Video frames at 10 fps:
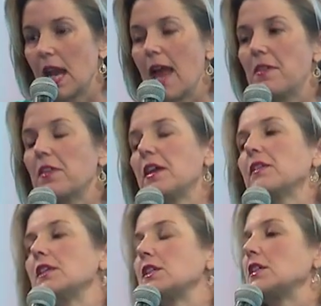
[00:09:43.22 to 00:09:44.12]
And the thing
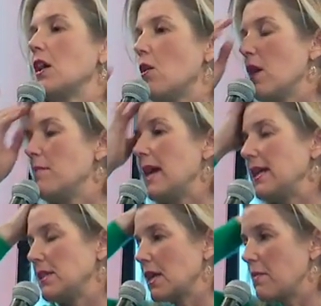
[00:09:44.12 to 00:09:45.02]
that's so
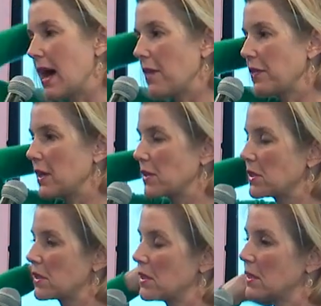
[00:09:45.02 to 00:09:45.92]
amazing about
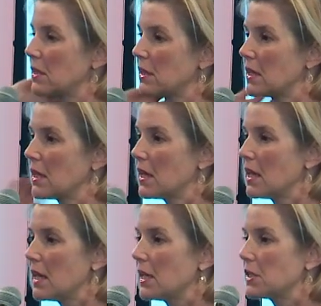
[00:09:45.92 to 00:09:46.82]
this
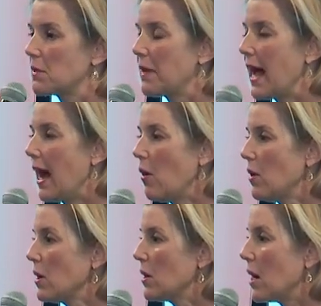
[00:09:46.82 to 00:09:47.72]
is the
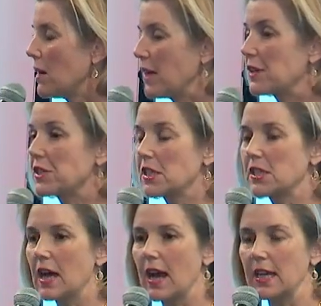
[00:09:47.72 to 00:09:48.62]
power of our
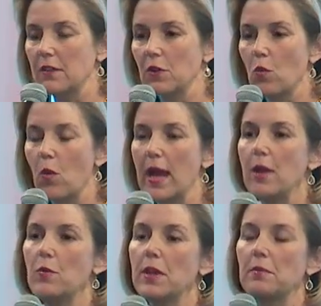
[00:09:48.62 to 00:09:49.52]
society, of the way
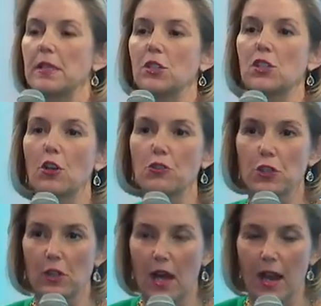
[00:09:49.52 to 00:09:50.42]
we've been
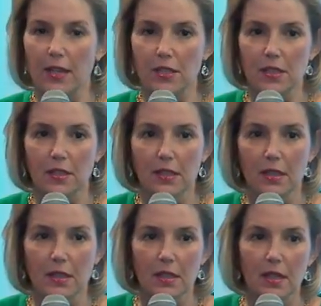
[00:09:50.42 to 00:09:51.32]
socialized,
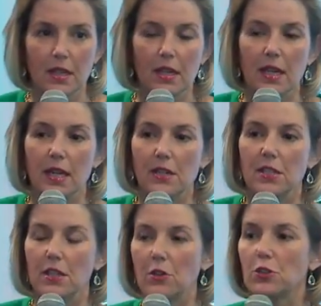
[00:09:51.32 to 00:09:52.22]
is
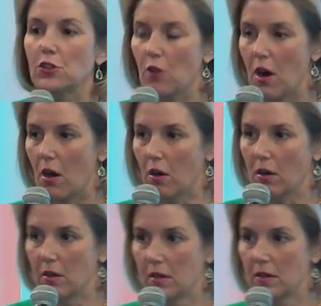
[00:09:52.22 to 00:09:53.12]
so strong
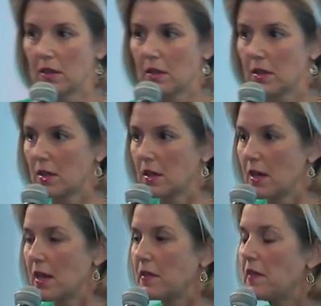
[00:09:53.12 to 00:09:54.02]

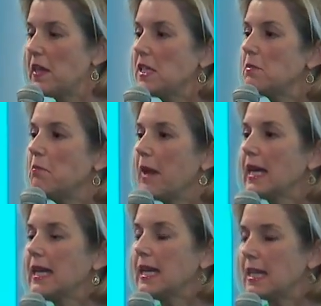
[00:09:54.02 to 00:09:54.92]
that these
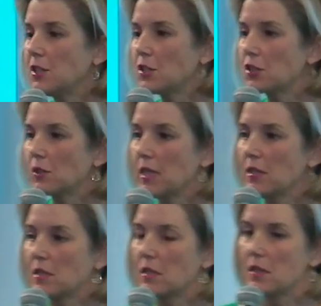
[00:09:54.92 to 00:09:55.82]
money
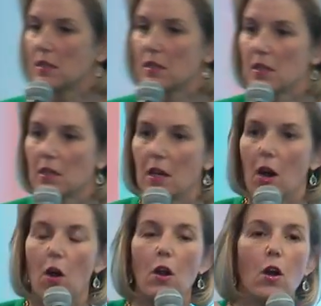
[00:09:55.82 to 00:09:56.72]
industries
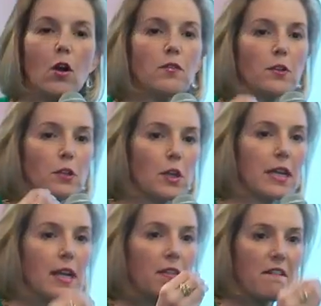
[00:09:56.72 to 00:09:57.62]
are
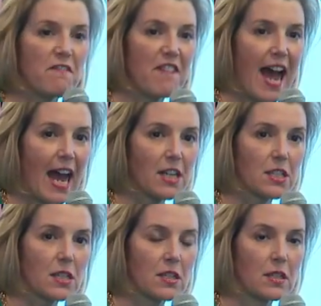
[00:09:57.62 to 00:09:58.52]
overlooking the
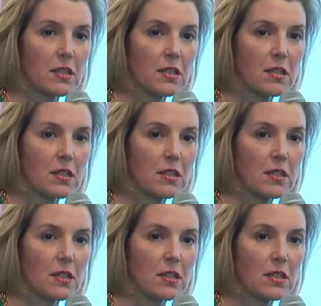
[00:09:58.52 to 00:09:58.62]
facts